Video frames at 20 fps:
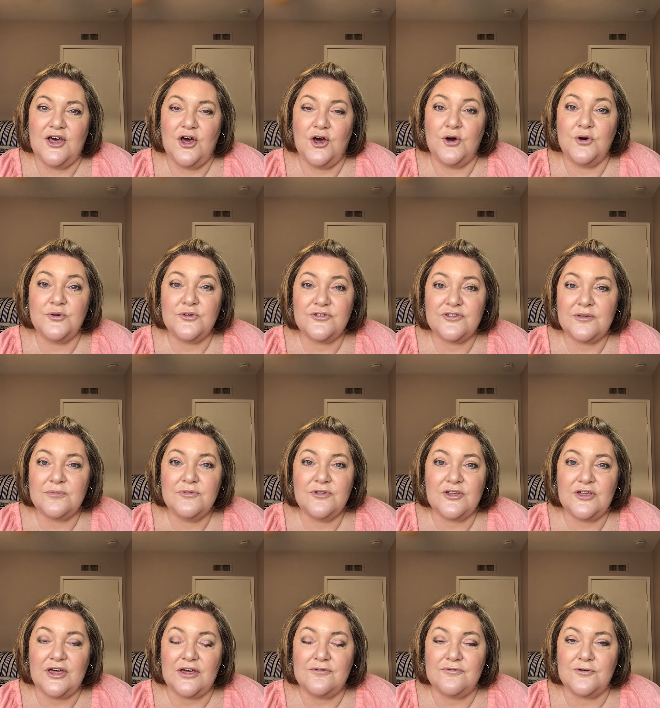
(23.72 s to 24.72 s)
hosts. I'm
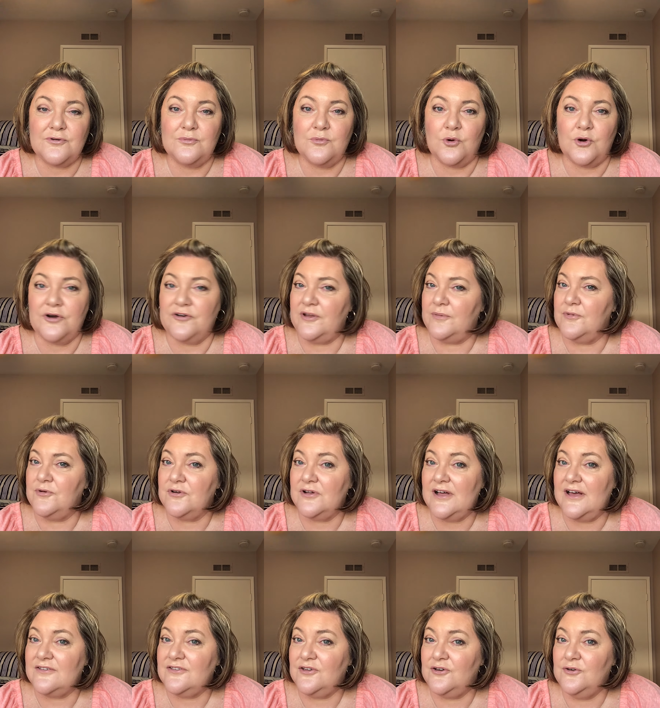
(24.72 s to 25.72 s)
looking for more demo
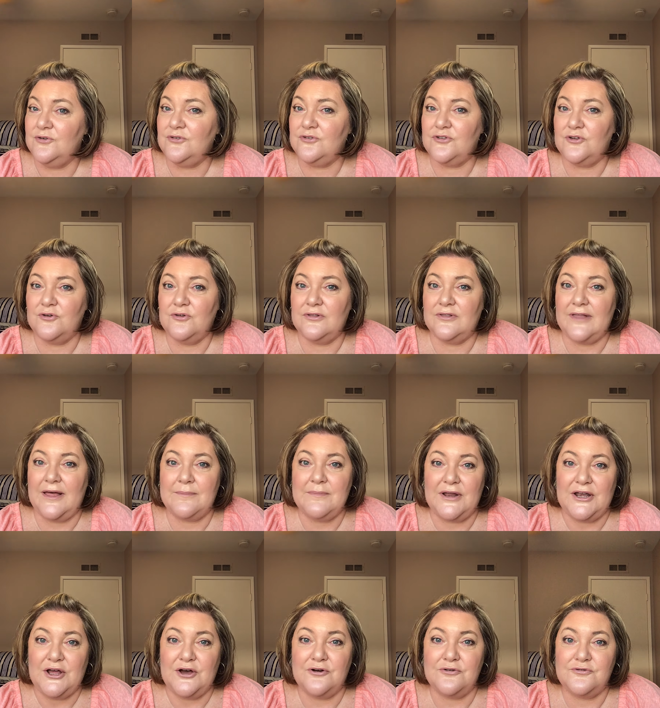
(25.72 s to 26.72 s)
class hosts, so let
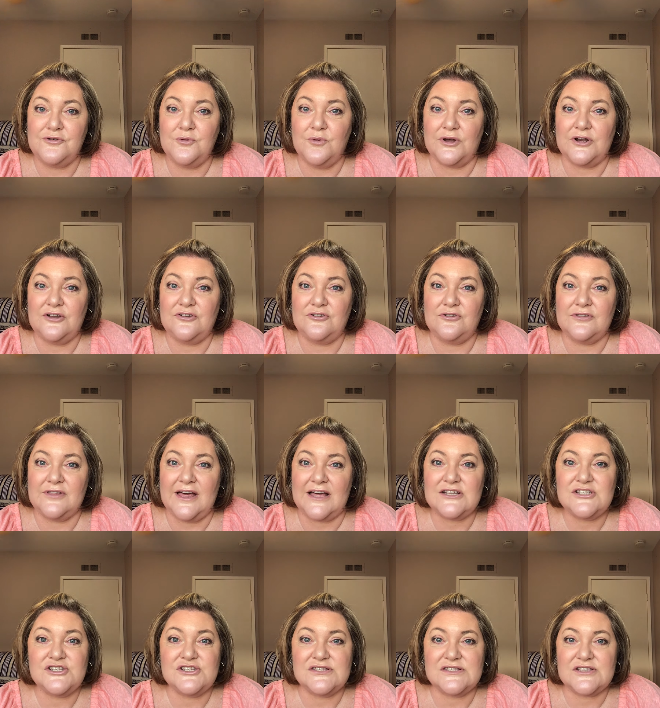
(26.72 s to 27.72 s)
me know if you want to do
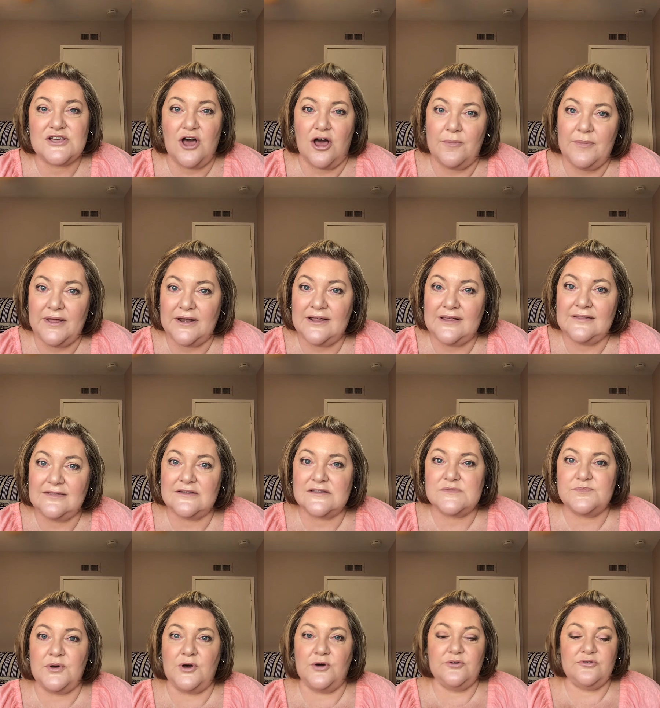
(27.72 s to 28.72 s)
that. Just comment in
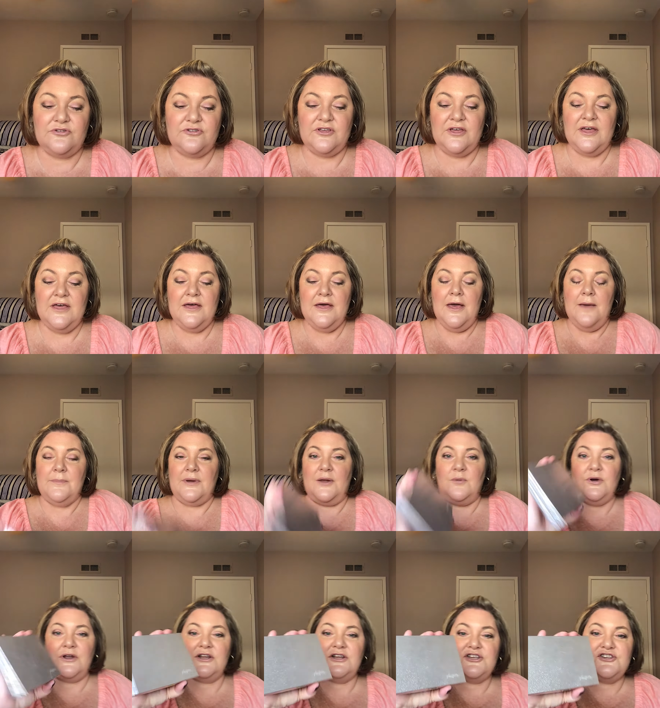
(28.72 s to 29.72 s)
this post. But I
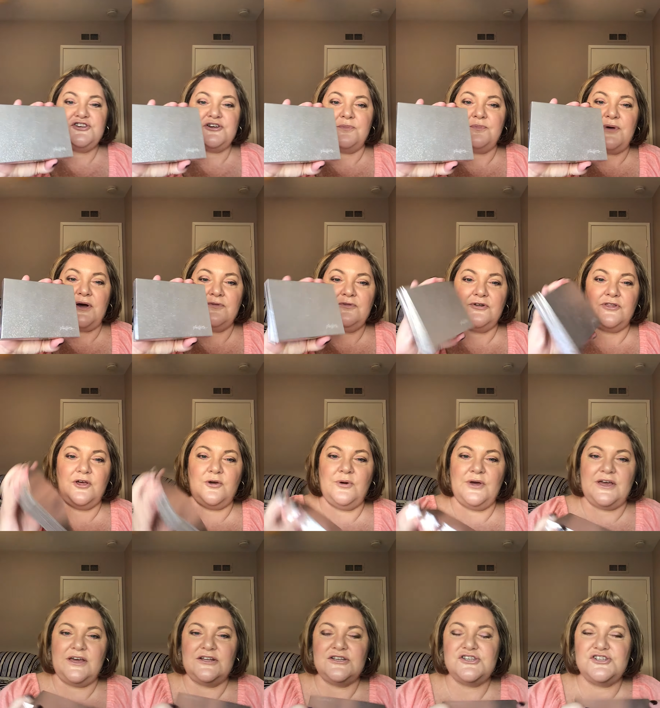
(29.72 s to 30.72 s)
wanted to jump on really
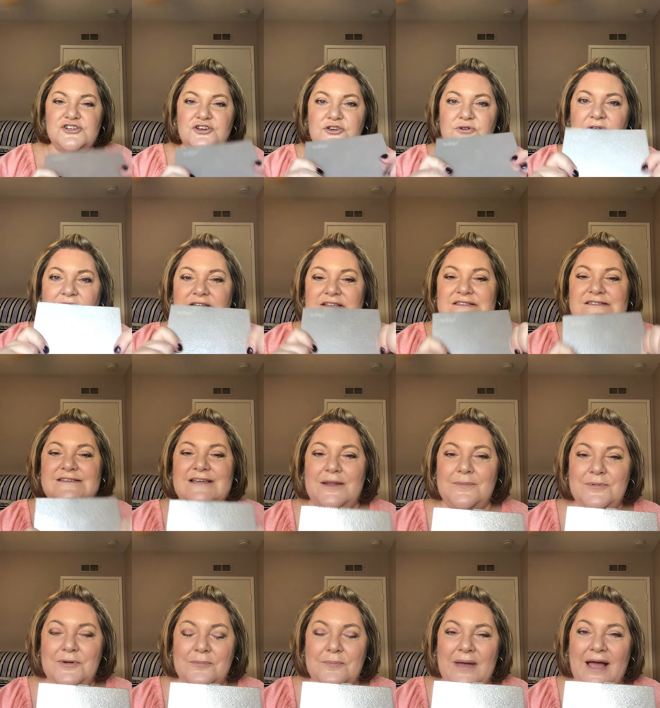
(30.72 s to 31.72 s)
quick and show you how to set
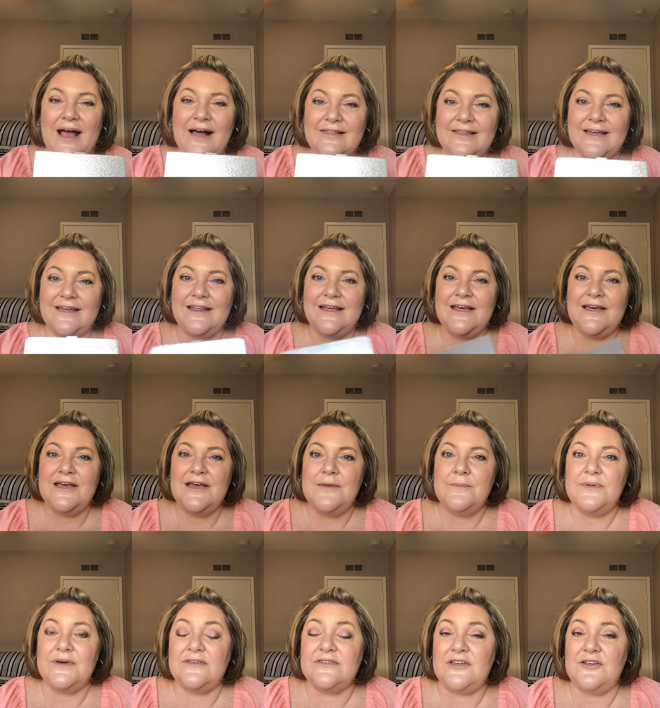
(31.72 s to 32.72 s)
up your palette
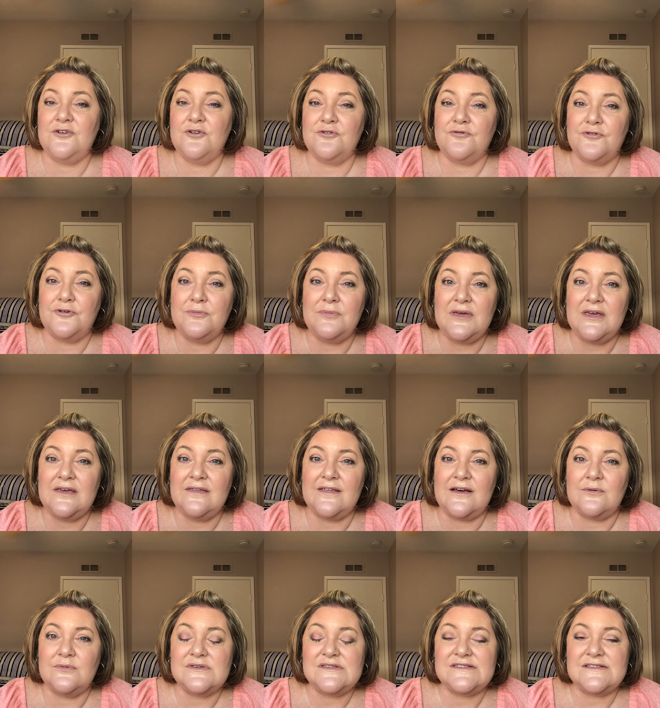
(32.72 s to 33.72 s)
because I know for me
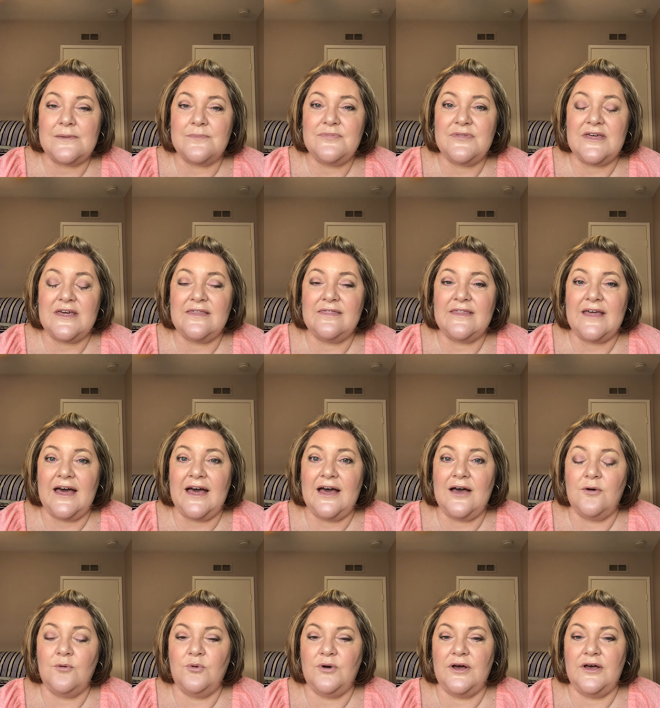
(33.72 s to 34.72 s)
that was something
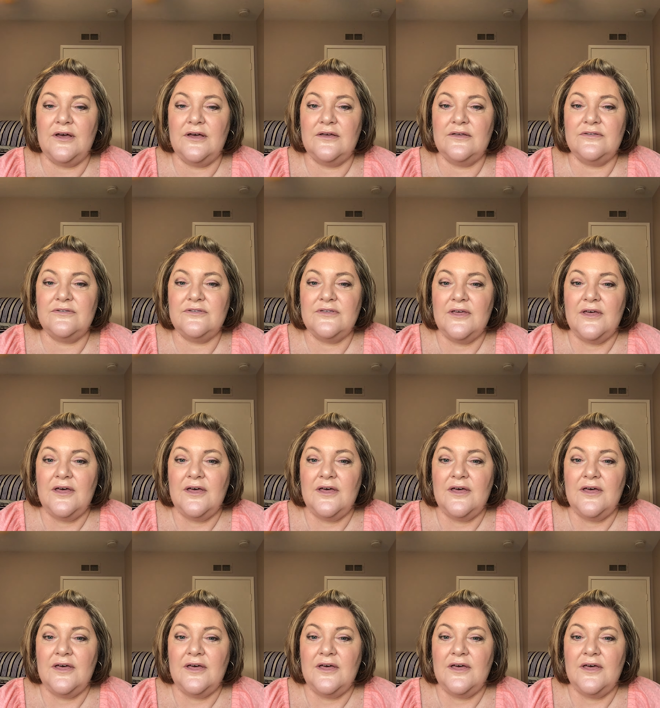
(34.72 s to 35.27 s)
that was